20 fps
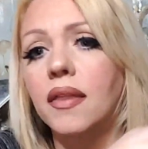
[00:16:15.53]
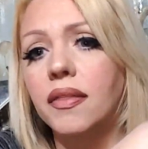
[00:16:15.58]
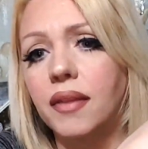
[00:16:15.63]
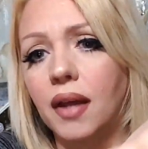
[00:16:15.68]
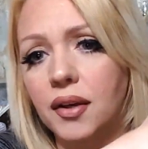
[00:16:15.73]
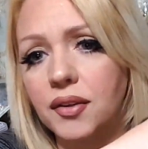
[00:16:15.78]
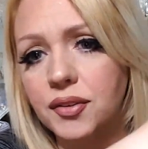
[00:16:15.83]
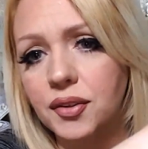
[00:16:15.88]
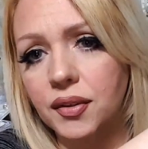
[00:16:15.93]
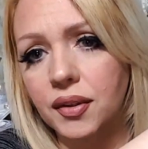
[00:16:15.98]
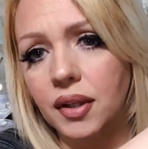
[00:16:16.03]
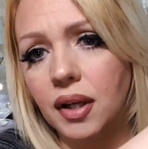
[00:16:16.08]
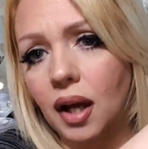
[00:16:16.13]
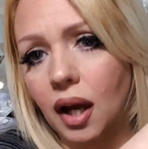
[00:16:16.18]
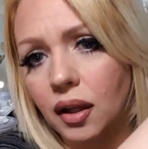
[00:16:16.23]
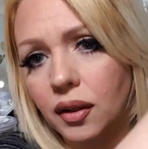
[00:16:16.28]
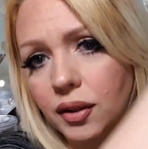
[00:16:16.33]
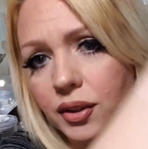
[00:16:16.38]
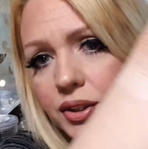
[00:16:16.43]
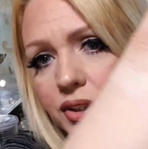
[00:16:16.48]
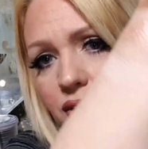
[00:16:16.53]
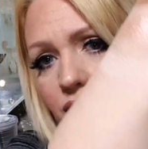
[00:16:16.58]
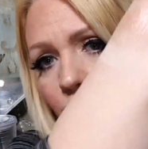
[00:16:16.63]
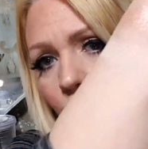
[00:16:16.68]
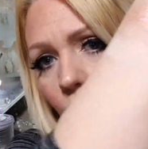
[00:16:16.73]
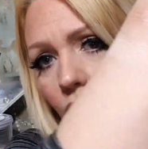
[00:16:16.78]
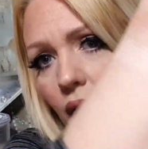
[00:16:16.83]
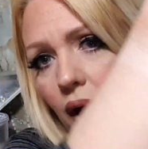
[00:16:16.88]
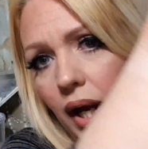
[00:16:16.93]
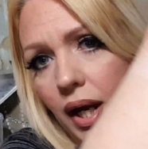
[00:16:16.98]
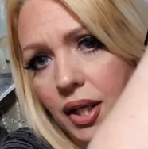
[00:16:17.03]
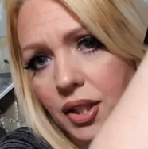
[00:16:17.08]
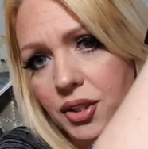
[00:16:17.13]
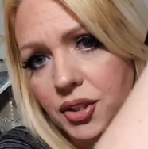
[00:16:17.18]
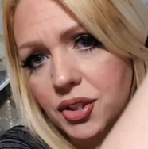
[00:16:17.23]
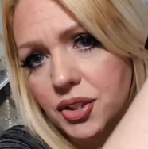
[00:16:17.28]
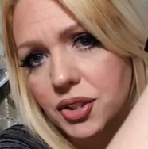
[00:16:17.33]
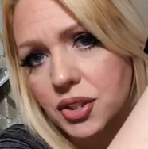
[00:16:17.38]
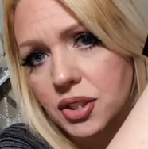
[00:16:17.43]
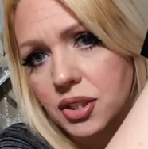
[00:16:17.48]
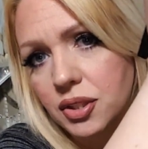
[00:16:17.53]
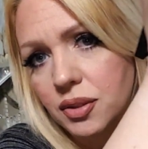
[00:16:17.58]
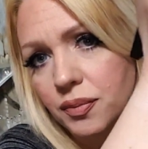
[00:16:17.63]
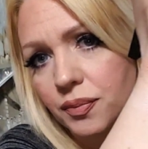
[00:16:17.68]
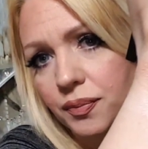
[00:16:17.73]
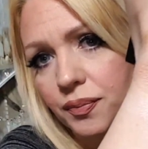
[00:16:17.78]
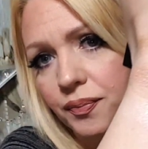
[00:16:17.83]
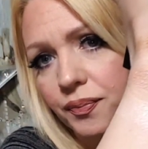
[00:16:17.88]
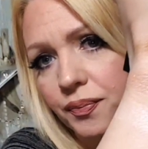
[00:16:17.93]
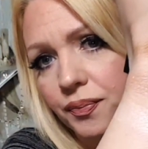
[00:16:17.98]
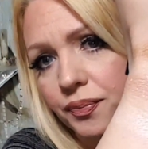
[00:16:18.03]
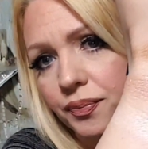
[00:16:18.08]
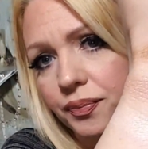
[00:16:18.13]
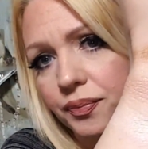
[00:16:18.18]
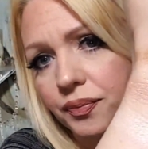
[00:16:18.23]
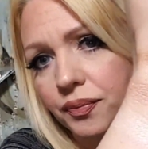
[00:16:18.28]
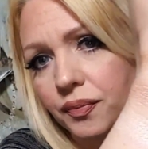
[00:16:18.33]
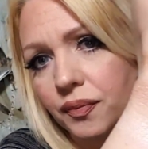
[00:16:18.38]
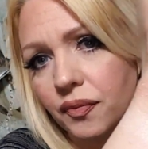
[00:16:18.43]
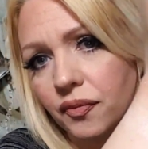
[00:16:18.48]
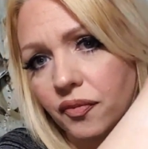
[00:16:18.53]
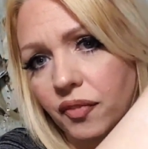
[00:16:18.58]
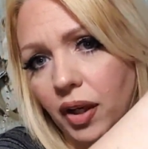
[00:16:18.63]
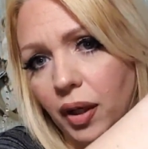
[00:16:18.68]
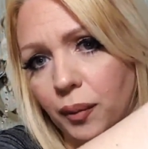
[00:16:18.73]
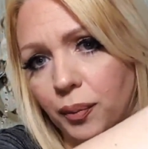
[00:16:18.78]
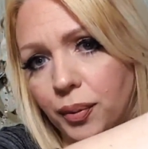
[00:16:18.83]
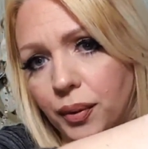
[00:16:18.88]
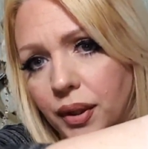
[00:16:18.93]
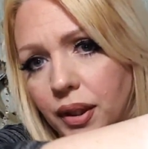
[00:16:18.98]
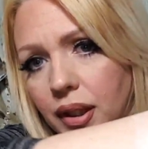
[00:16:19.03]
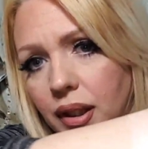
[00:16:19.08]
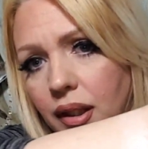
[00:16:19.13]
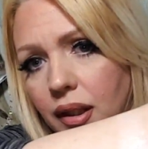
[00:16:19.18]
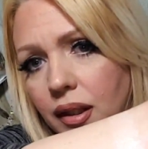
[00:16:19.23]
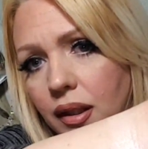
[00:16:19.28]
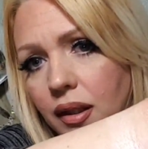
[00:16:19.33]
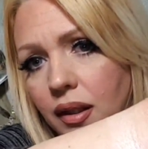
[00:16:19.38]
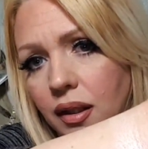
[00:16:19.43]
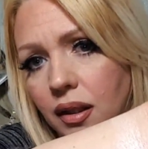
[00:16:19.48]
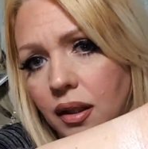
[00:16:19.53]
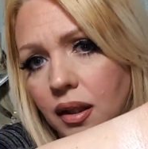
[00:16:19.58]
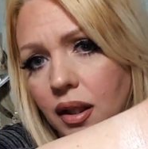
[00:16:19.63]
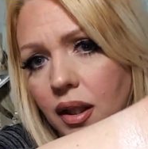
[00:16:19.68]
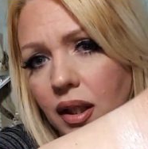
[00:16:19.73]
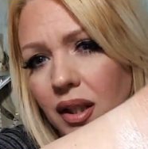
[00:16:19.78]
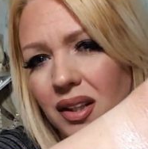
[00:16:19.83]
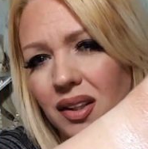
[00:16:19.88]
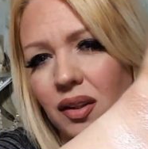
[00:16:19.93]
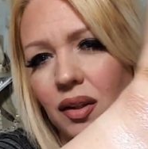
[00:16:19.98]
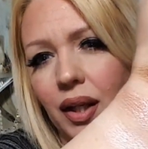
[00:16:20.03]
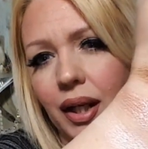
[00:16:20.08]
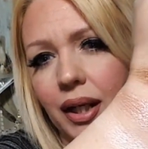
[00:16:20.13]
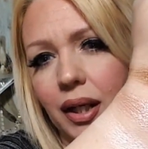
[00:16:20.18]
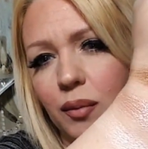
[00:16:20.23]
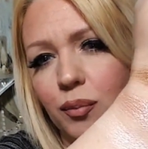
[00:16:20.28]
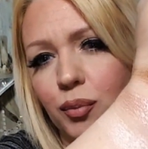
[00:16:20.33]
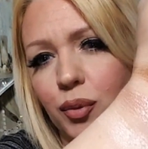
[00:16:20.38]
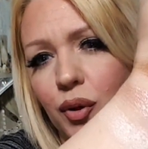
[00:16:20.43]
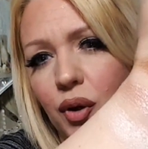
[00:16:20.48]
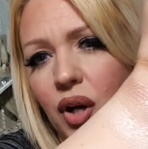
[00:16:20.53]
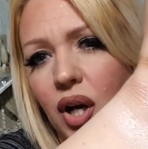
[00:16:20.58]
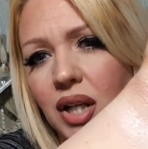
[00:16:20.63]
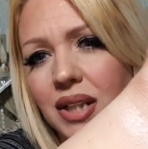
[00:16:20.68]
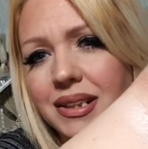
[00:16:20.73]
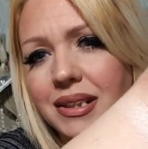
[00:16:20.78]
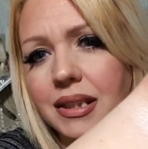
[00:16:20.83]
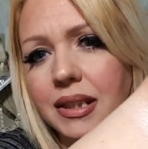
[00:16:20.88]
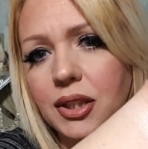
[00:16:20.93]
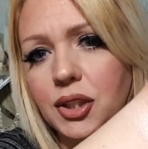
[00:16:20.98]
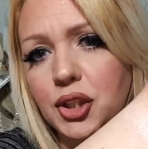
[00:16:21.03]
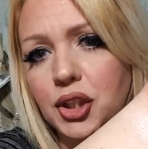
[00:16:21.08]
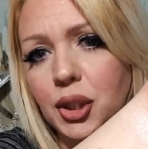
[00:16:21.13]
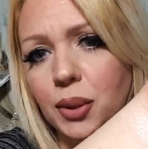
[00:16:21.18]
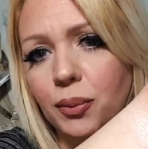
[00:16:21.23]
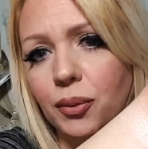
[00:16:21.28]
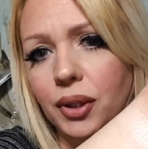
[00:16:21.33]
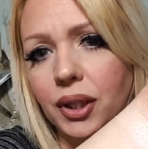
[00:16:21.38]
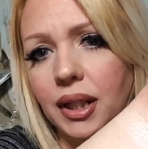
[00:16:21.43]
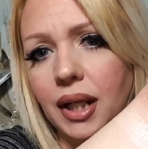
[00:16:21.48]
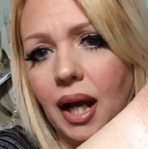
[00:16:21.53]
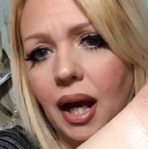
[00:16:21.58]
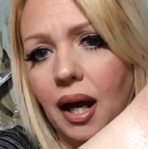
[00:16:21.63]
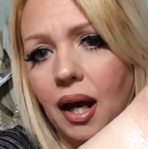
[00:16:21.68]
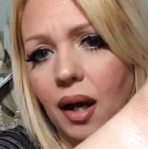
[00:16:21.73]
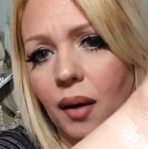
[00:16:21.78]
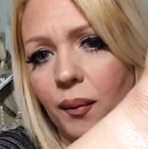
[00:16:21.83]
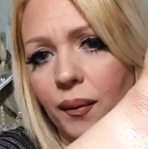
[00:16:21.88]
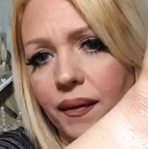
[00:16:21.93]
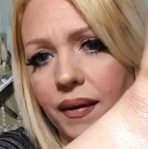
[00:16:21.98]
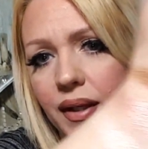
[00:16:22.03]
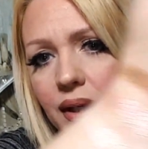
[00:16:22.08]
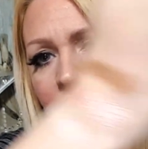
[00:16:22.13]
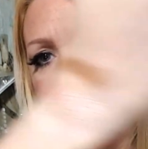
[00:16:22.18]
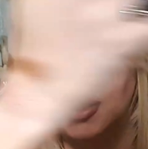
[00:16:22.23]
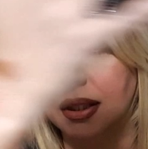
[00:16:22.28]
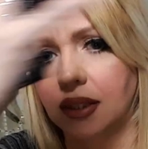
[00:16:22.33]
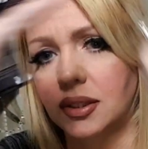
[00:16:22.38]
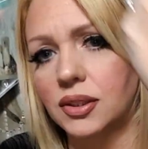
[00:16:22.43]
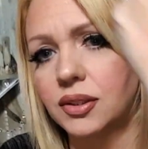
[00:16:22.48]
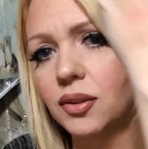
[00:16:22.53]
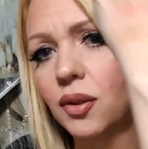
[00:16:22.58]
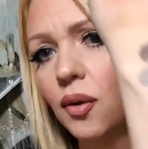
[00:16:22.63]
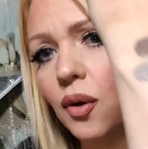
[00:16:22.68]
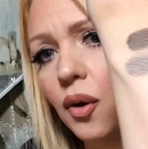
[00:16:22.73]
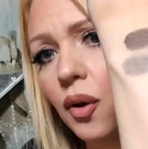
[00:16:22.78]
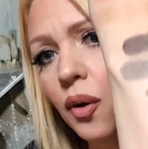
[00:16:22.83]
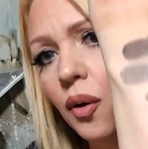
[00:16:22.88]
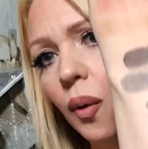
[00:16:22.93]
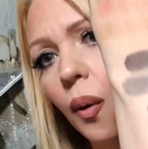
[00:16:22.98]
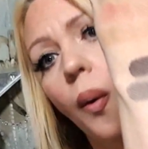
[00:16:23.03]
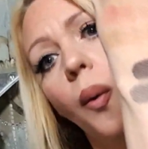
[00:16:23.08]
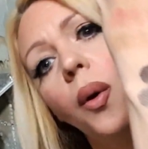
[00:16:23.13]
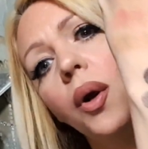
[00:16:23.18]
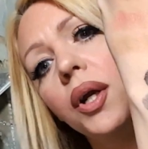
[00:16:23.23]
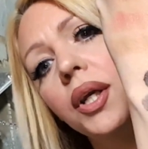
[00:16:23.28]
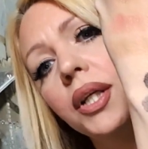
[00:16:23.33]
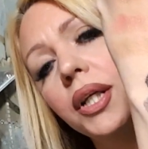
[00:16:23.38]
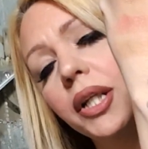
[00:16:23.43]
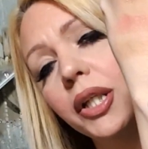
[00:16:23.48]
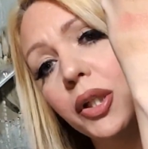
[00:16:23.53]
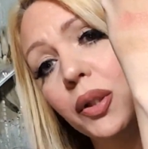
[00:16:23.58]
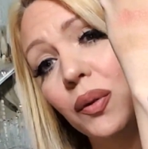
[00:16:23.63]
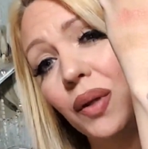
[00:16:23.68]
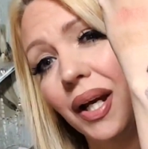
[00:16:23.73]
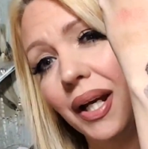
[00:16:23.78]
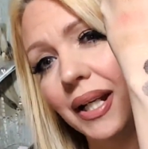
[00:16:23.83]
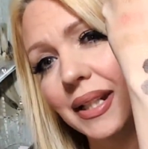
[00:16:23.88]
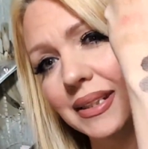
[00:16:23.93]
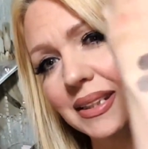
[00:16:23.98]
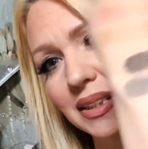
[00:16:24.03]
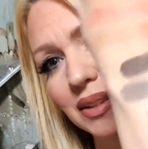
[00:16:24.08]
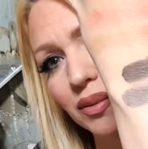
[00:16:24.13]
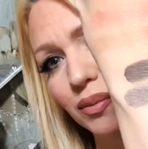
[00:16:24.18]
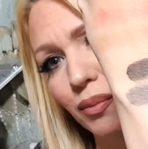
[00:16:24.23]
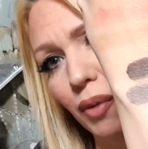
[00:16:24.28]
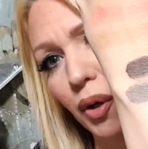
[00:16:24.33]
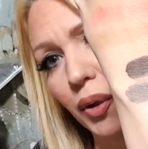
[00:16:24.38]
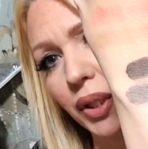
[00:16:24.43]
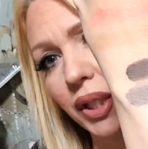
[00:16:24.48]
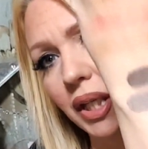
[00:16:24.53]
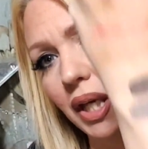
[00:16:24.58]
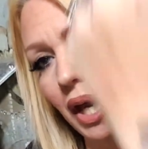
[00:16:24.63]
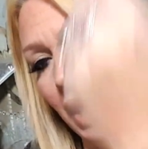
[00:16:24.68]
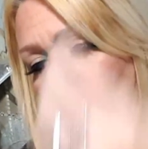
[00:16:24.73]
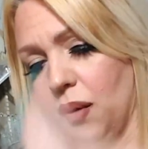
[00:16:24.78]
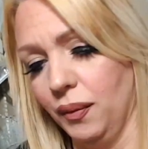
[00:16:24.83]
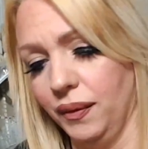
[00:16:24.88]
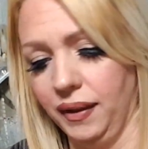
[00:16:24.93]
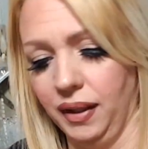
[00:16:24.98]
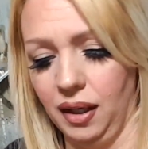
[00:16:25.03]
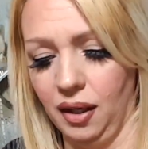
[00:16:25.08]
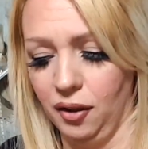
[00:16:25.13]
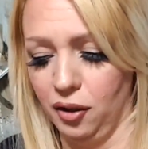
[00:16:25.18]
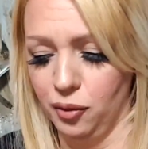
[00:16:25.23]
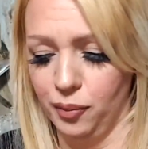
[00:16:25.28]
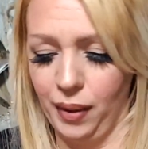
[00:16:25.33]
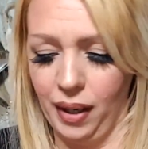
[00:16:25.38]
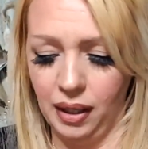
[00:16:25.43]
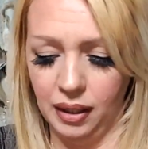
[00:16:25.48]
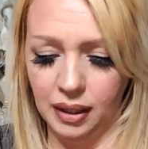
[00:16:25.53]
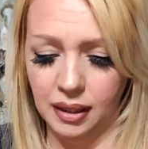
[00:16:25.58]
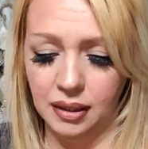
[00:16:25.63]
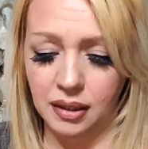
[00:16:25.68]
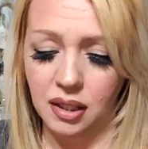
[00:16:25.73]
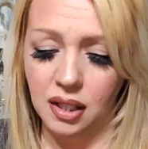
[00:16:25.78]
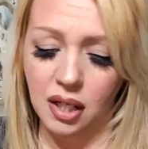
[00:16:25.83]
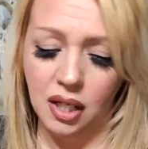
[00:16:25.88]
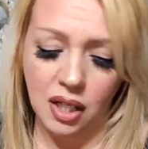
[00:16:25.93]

Those are the colors swatched. Very pretty do like a bronzy shimmery eye with this or you could do like a smoky eye with the other palette.